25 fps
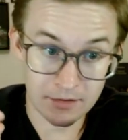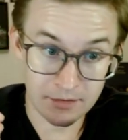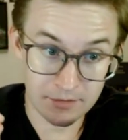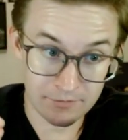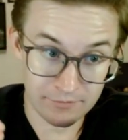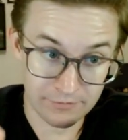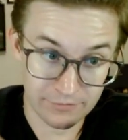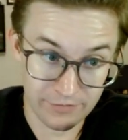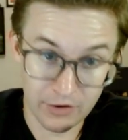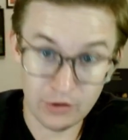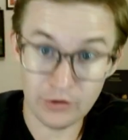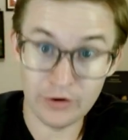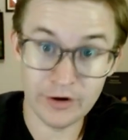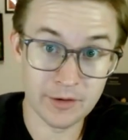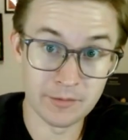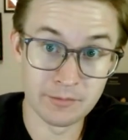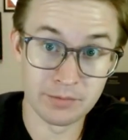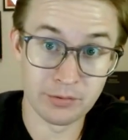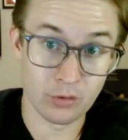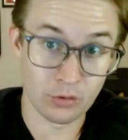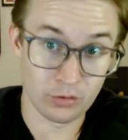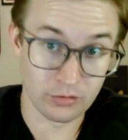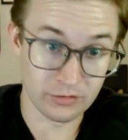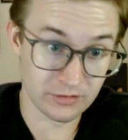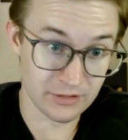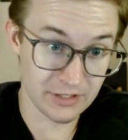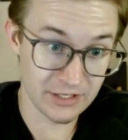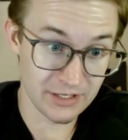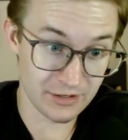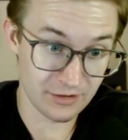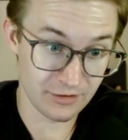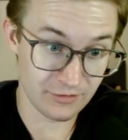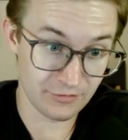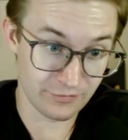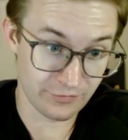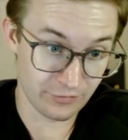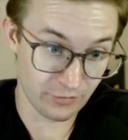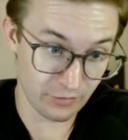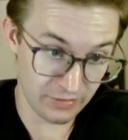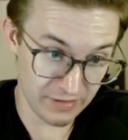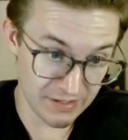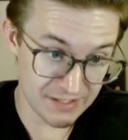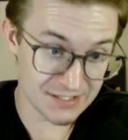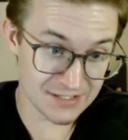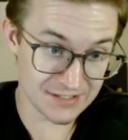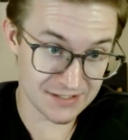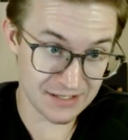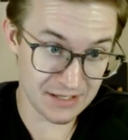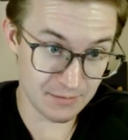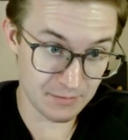Very important here for
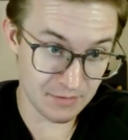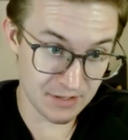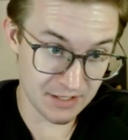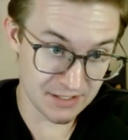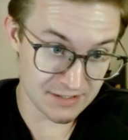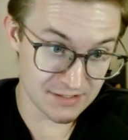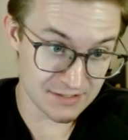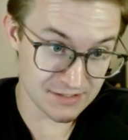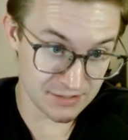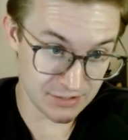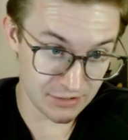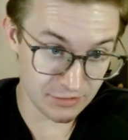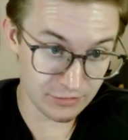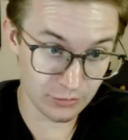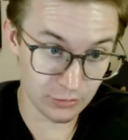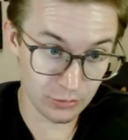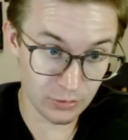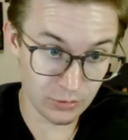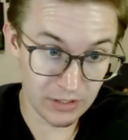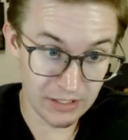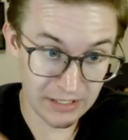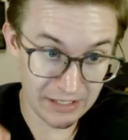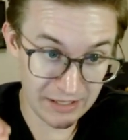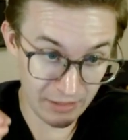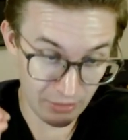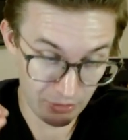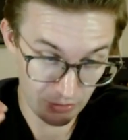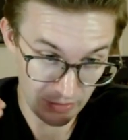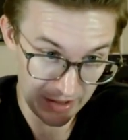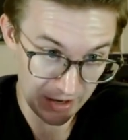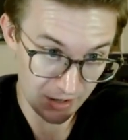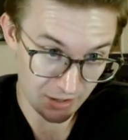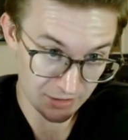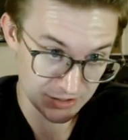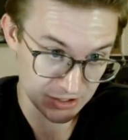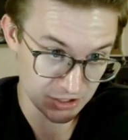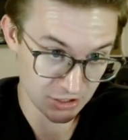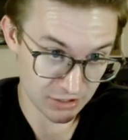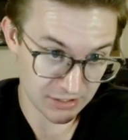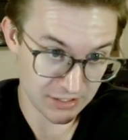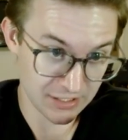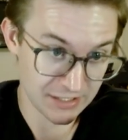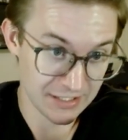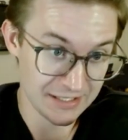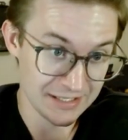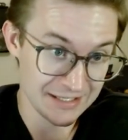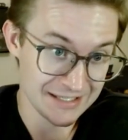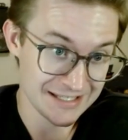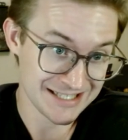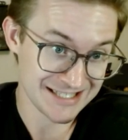this team is, too, they all took
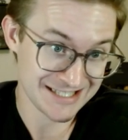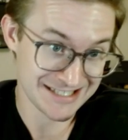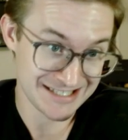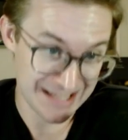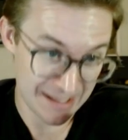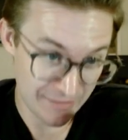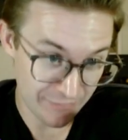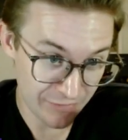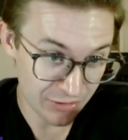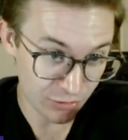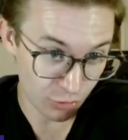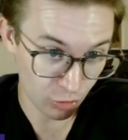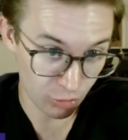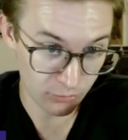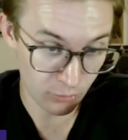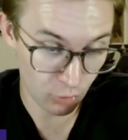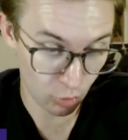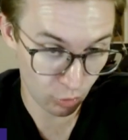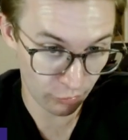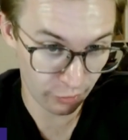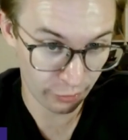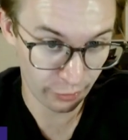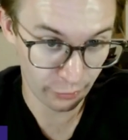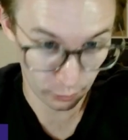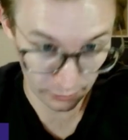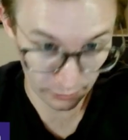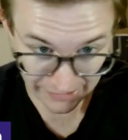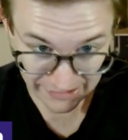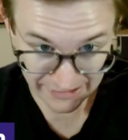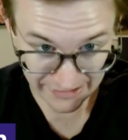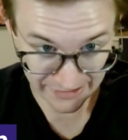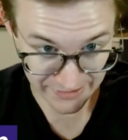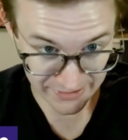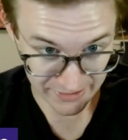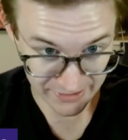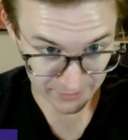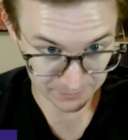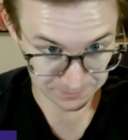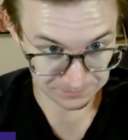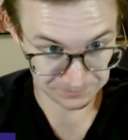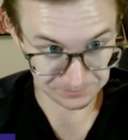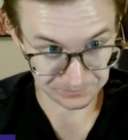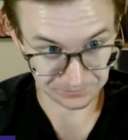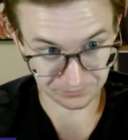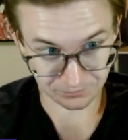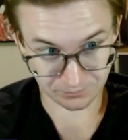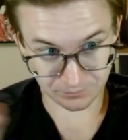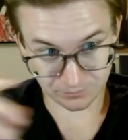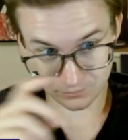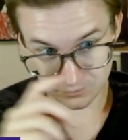7 or more threes,
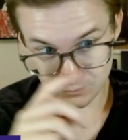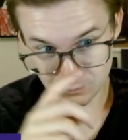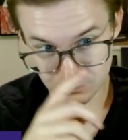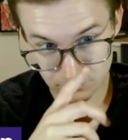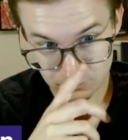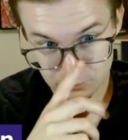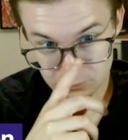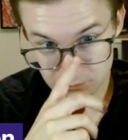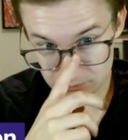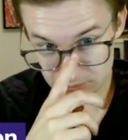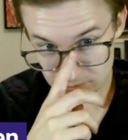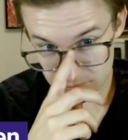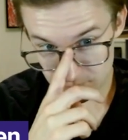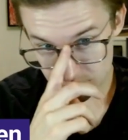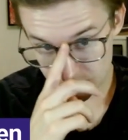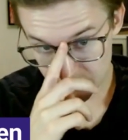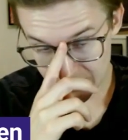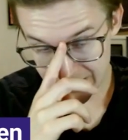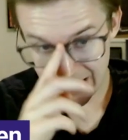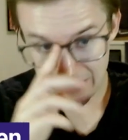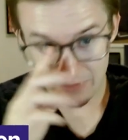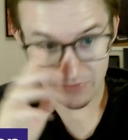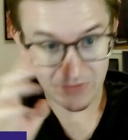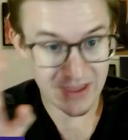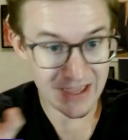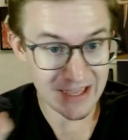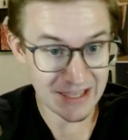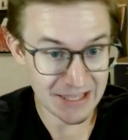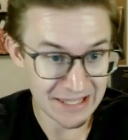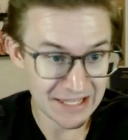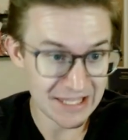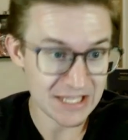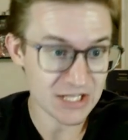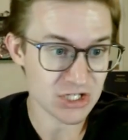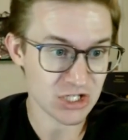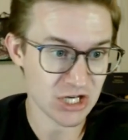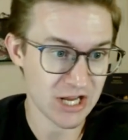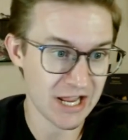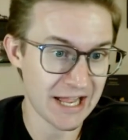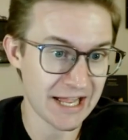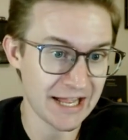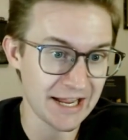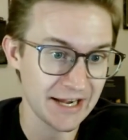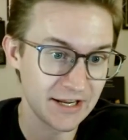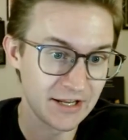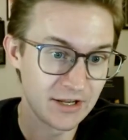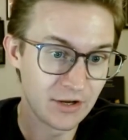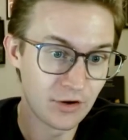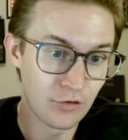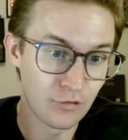and they each
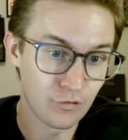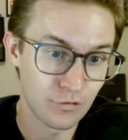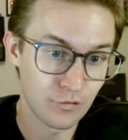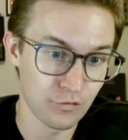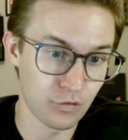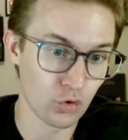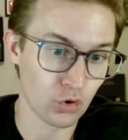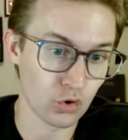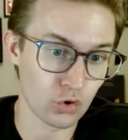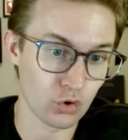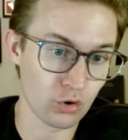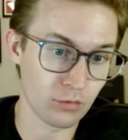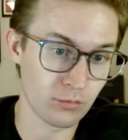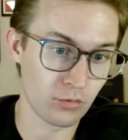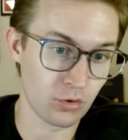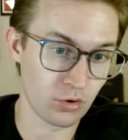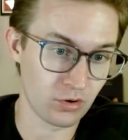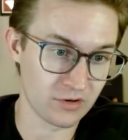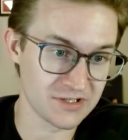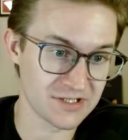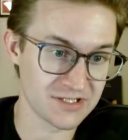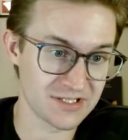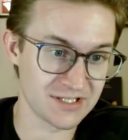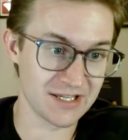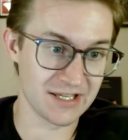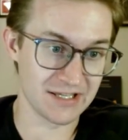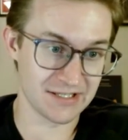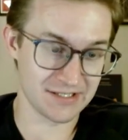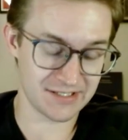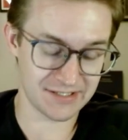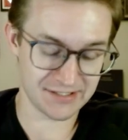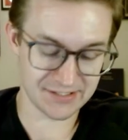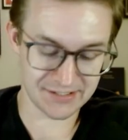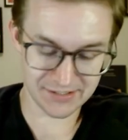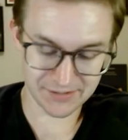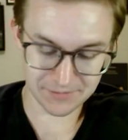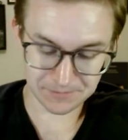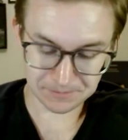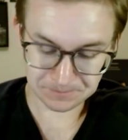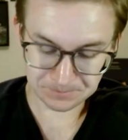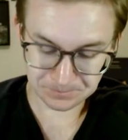had 4 or more assists.